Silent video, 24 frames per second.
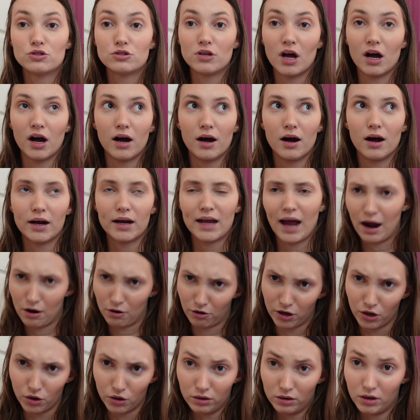
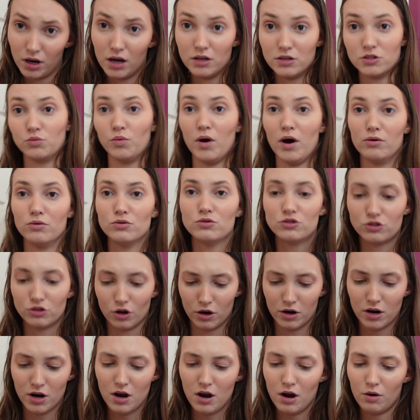carry-on as well. So